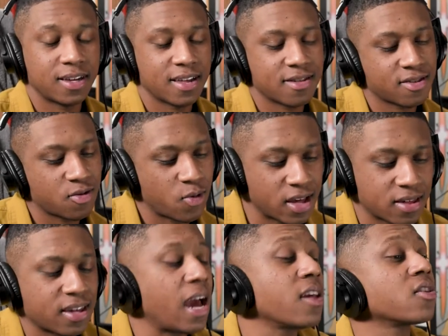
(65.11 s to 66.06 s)
It's just the way
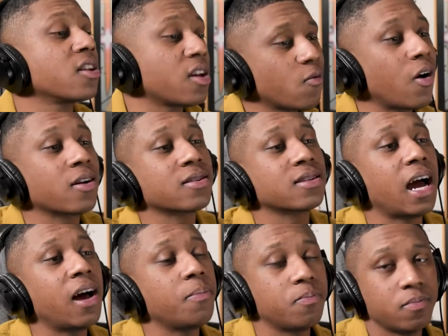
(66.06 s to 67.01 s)
scheduling worked
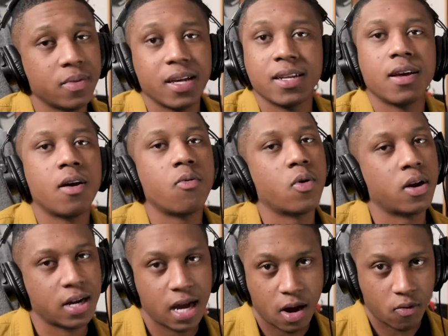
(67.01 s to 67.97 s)
up. It don't
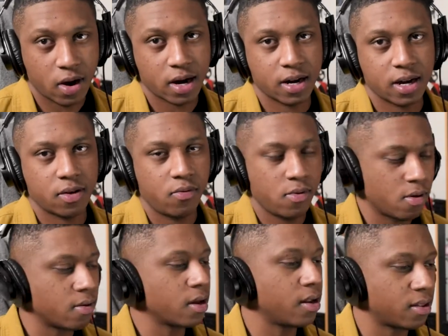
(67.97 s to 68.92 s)
work out right now. We're
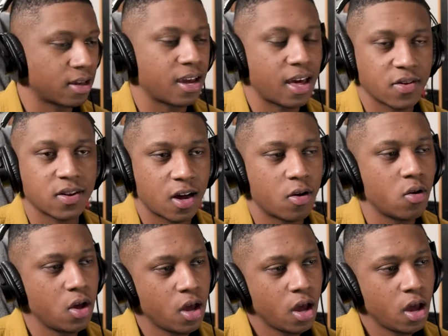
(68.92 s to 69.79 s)
gonna get it together though.